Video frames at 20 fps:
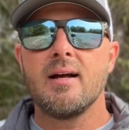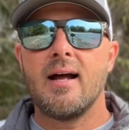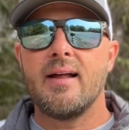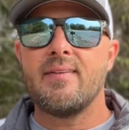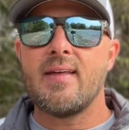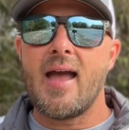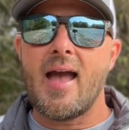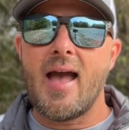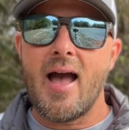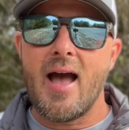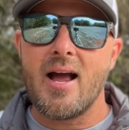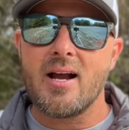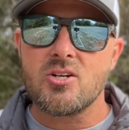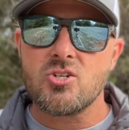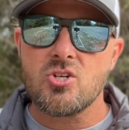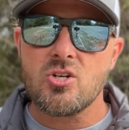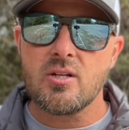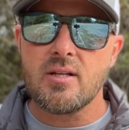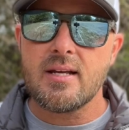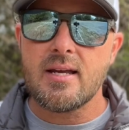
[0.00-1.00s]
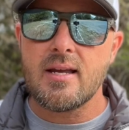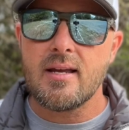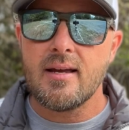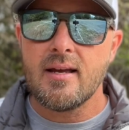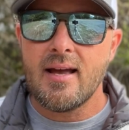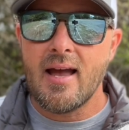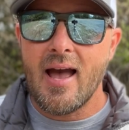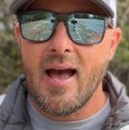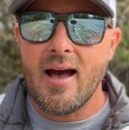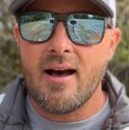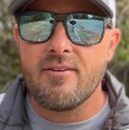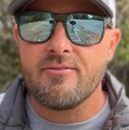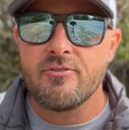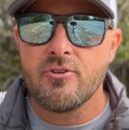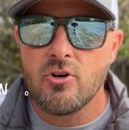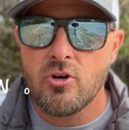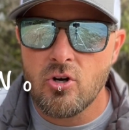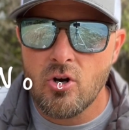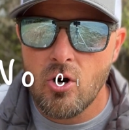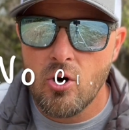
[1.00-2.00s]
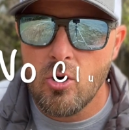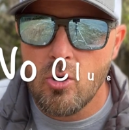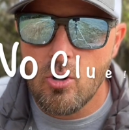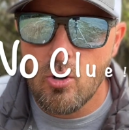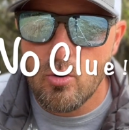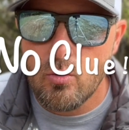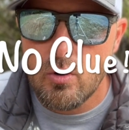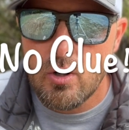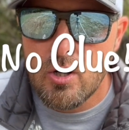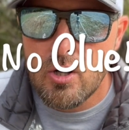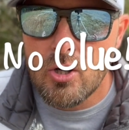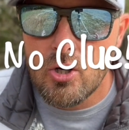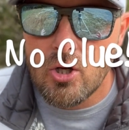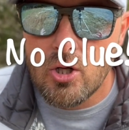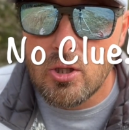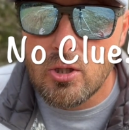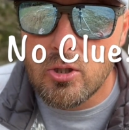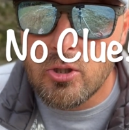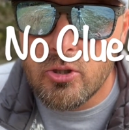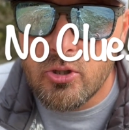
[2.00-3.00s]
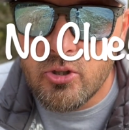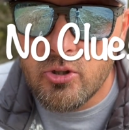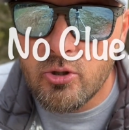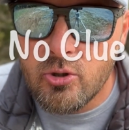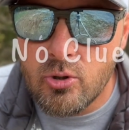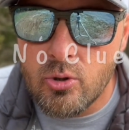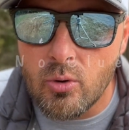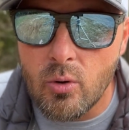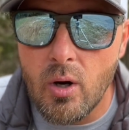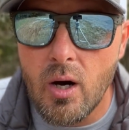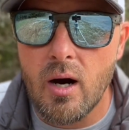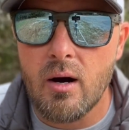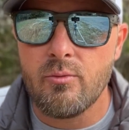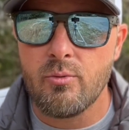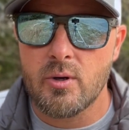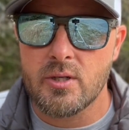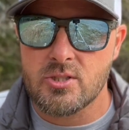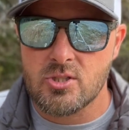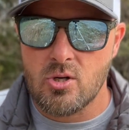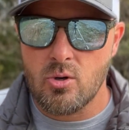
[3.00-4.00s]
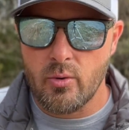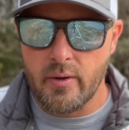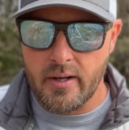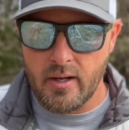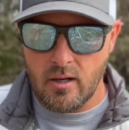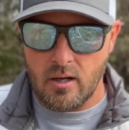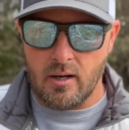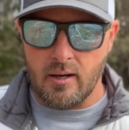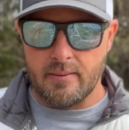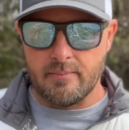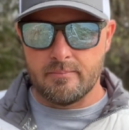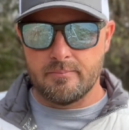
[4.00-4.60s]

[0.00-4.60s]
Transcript: and they actually have no clue of what's going on.